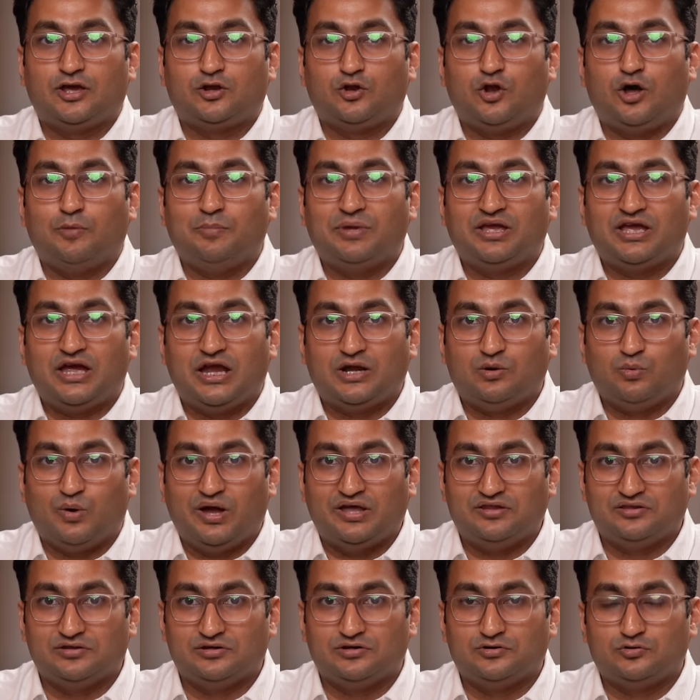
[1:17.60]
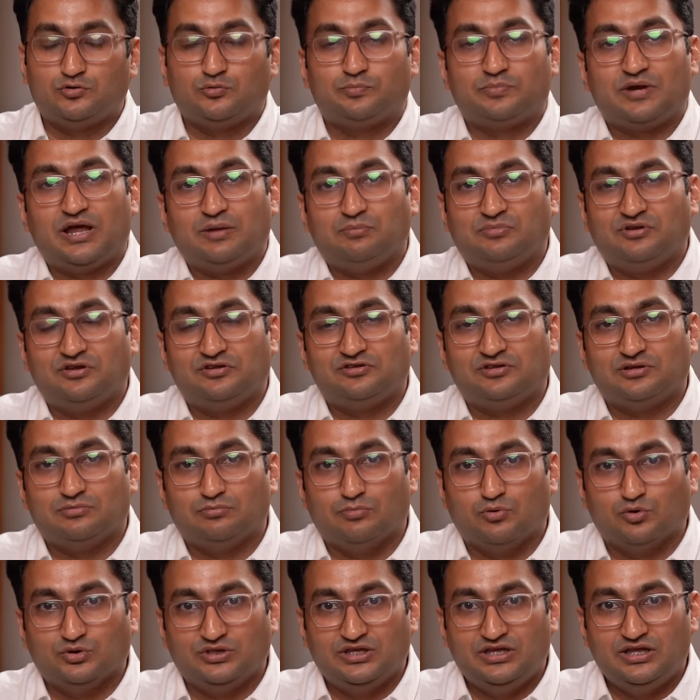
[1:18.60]
economic advisor to Prime Minister
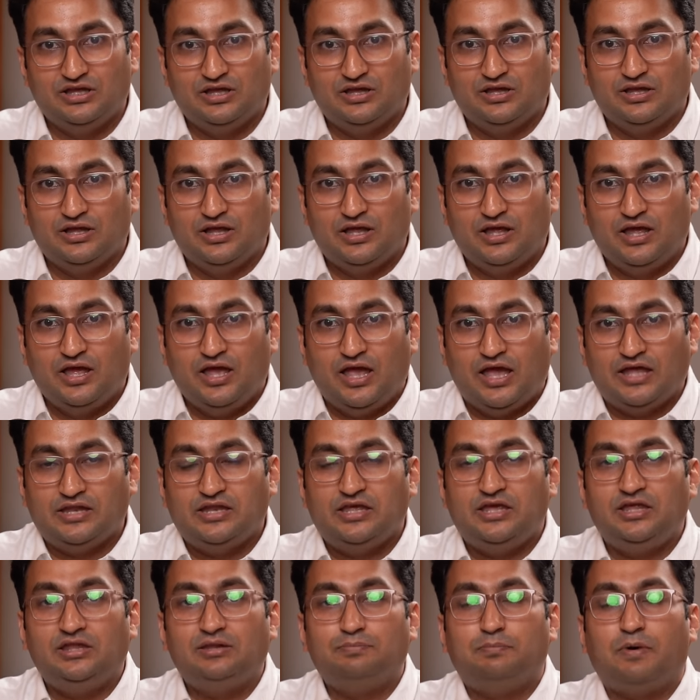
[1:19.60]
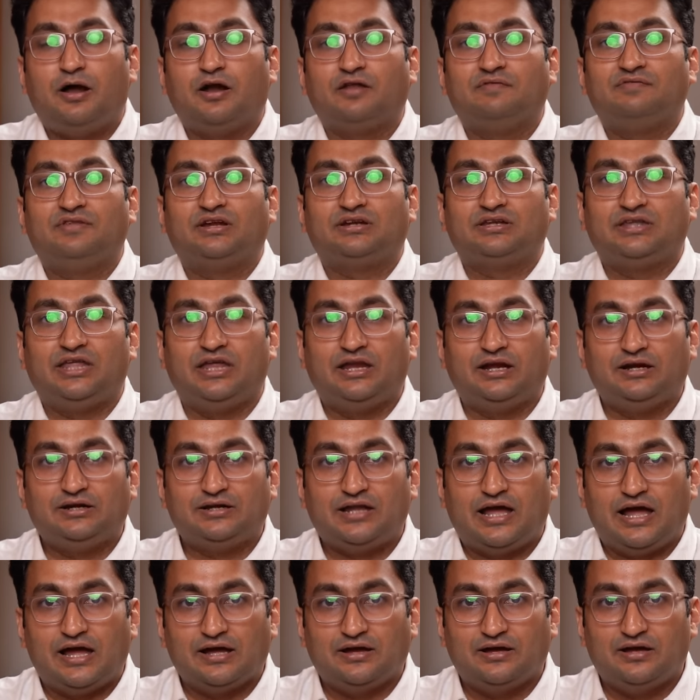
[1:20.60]
Modi, and he's part of the think
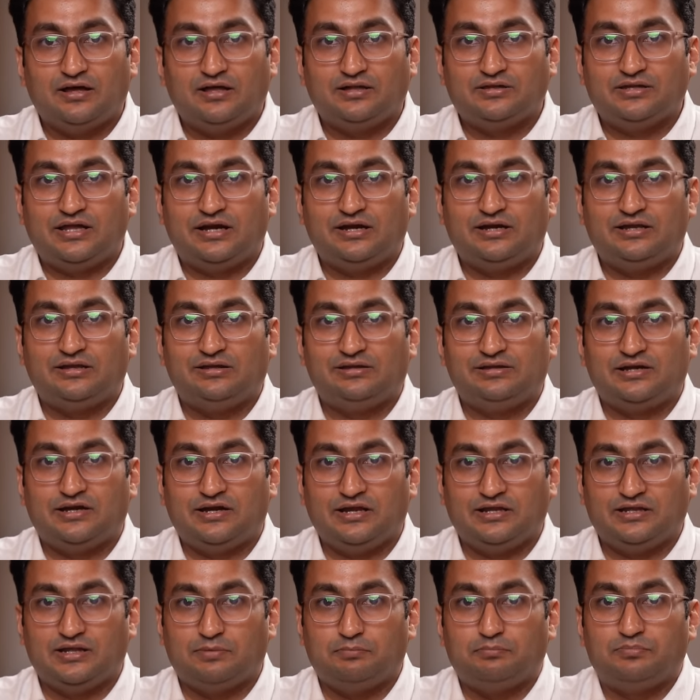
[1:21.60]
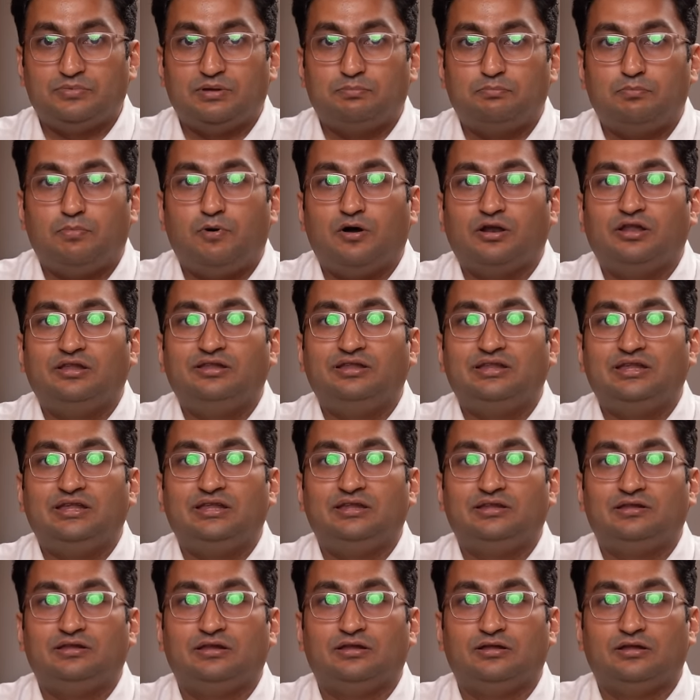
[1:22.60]
tank that is setting up the
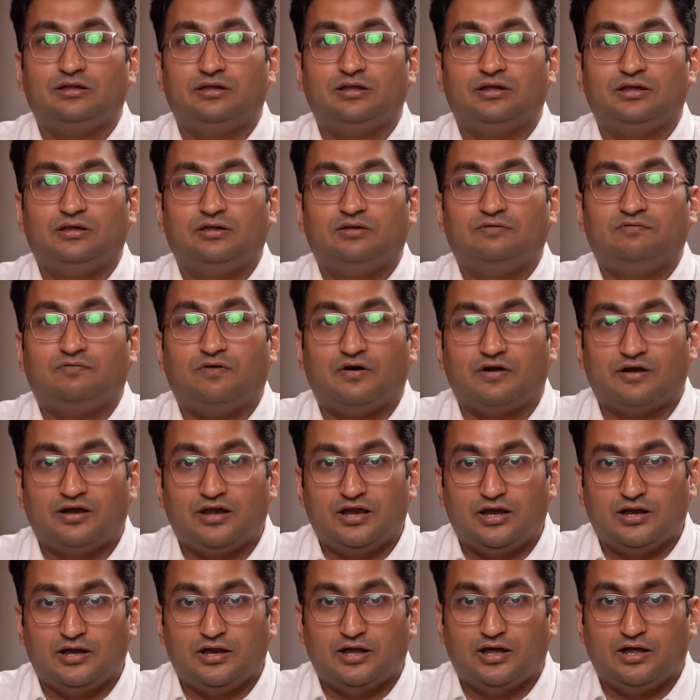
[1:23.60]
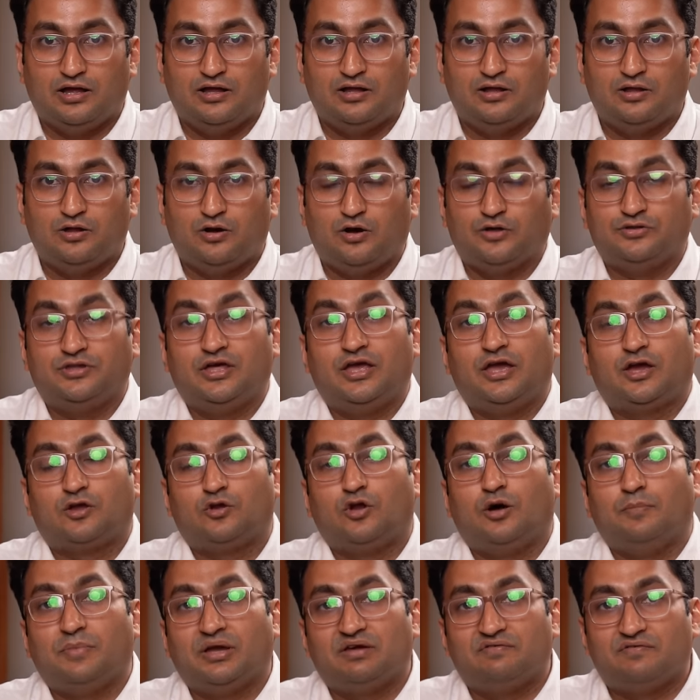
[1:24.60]
policies for India on the
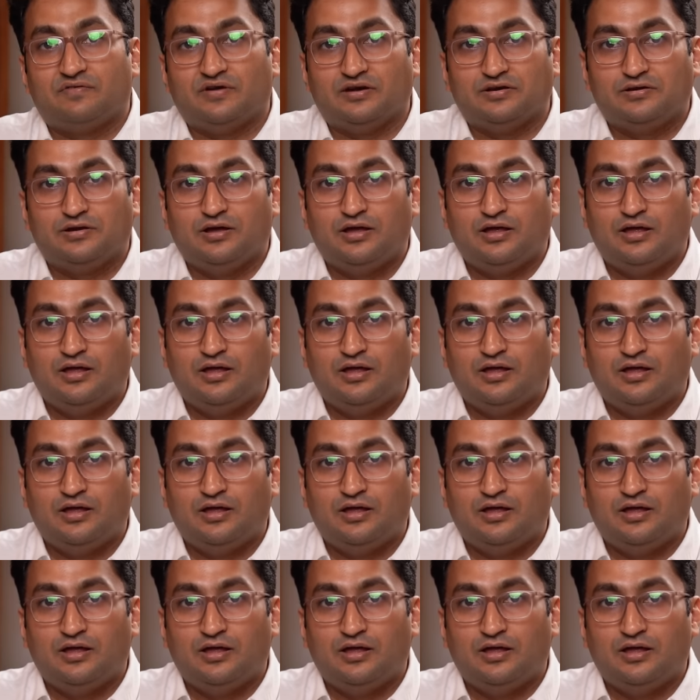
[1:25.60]
economic front.